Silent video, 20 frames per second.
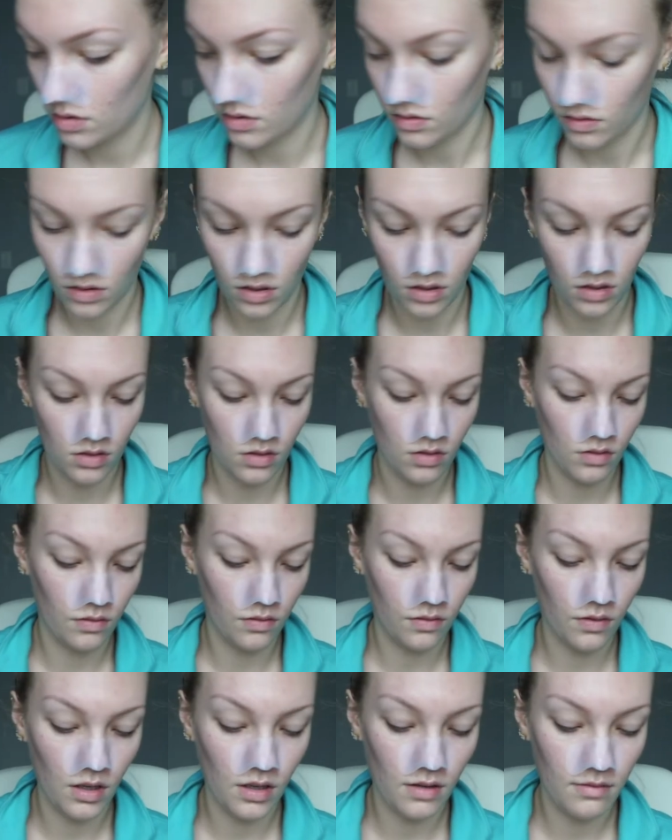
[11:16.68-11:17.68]
Okay, so
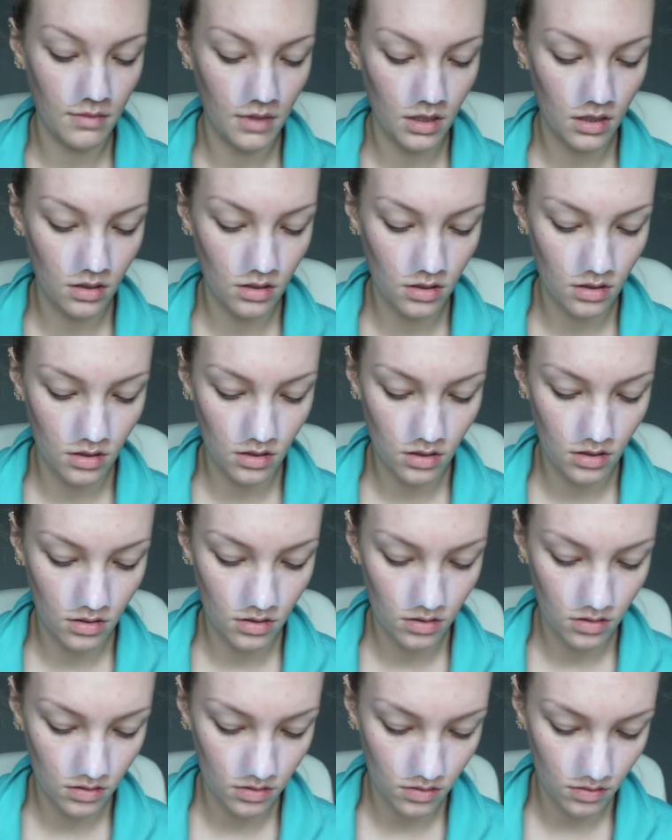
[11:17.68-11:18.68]
5 minutes
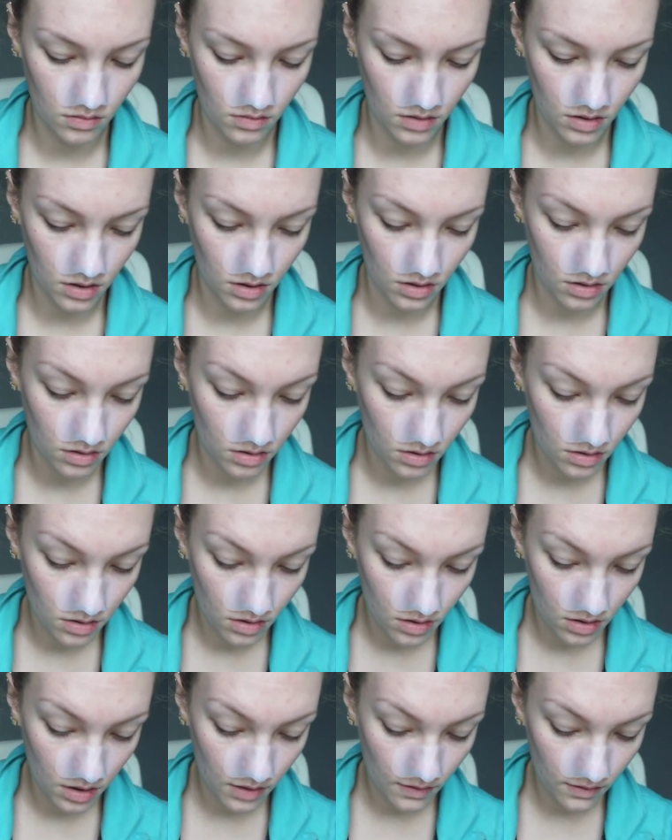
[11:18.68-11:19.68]
is going,
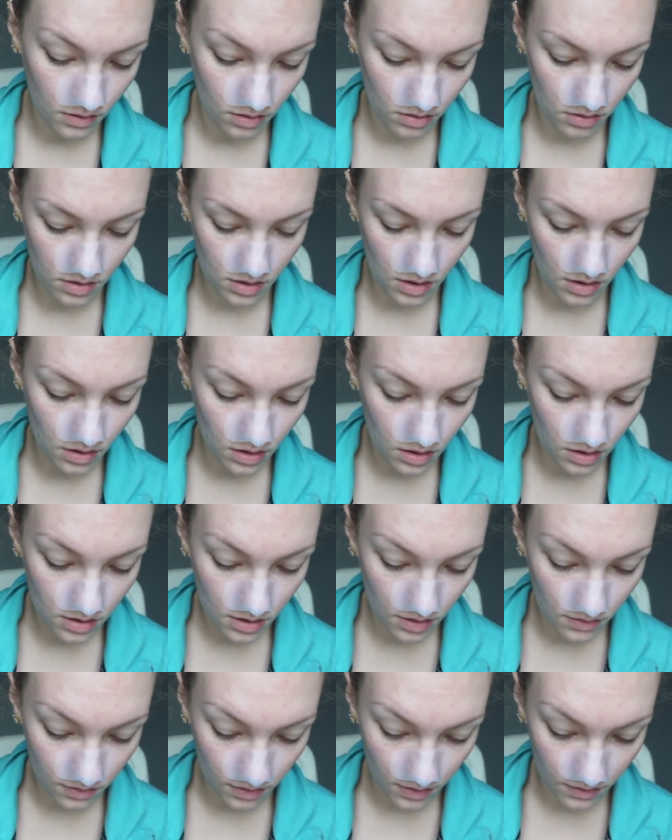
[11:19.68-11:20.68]
even though it said, it
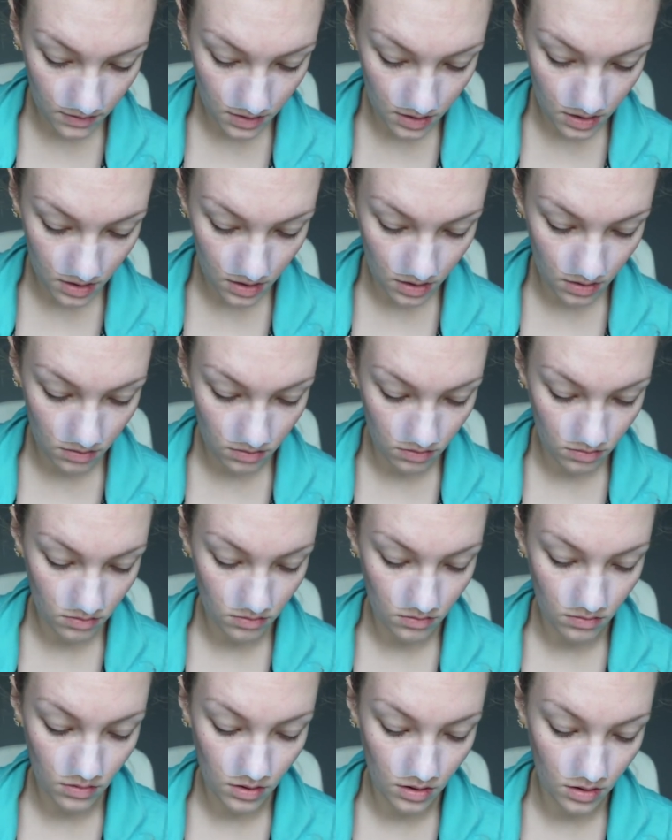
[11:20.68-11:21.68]
said 5 to 10,
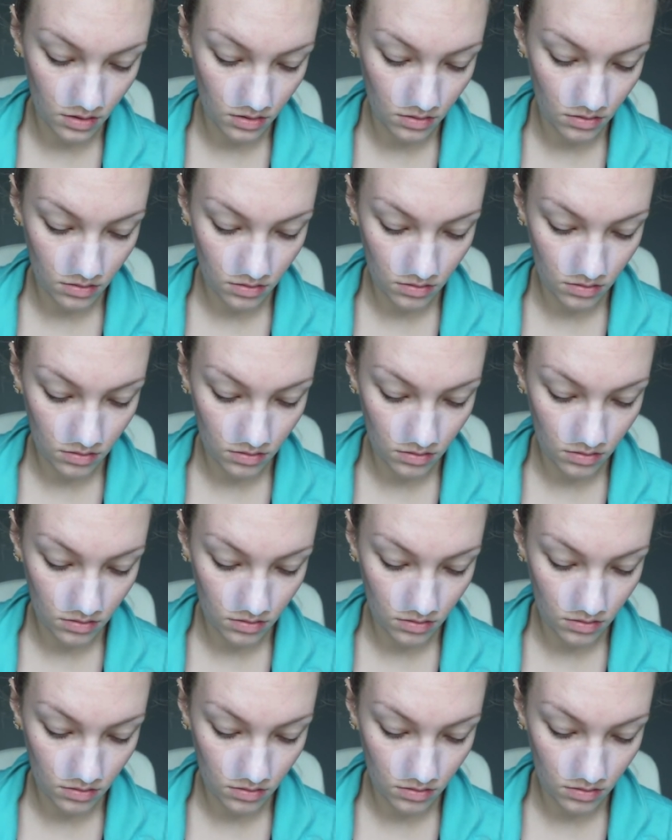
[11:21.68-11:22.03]
but